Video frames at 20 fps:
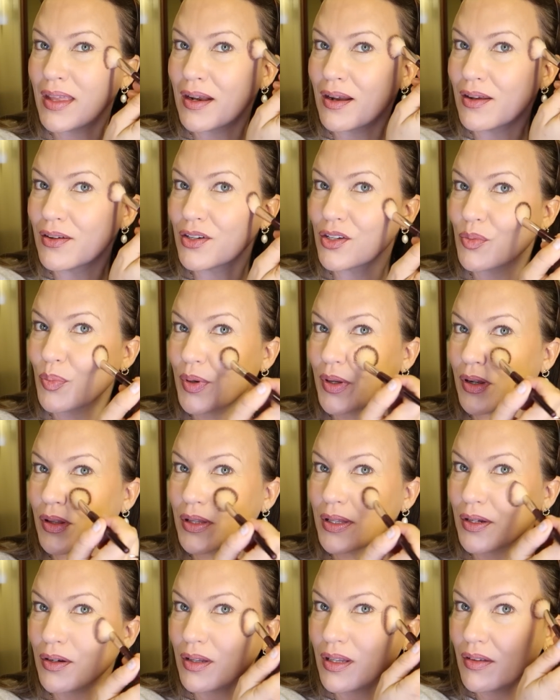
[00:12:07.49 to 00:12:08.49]
then I'll just put a
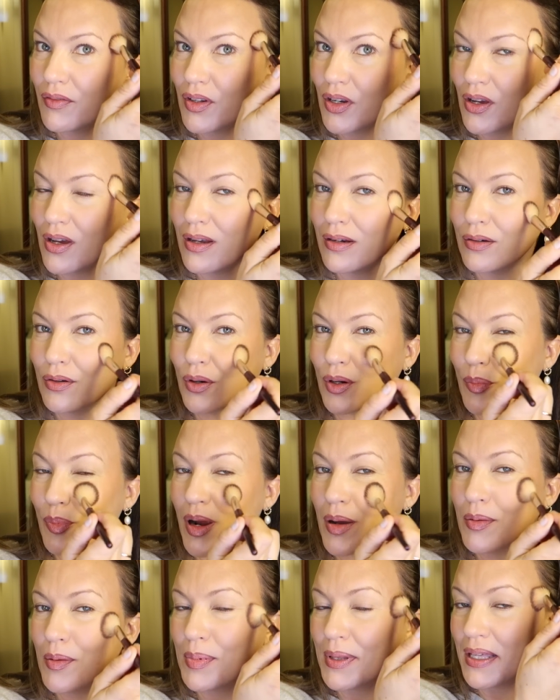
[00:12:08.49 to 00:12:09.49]
little of it on, or
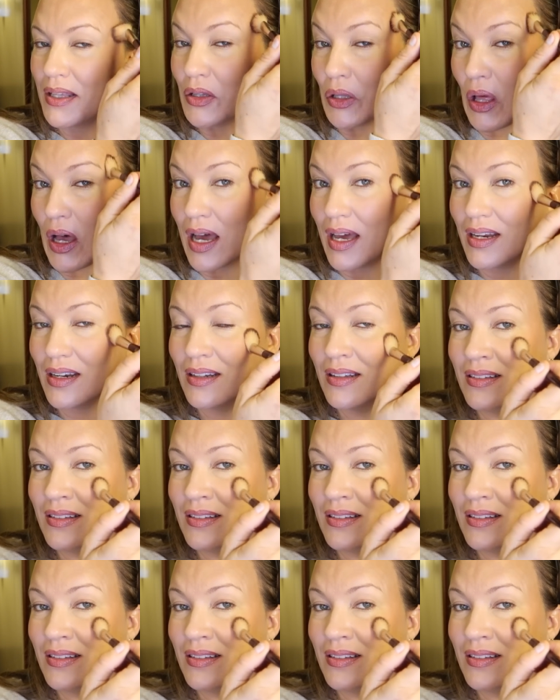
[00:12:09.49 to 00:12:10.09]
probably a lot.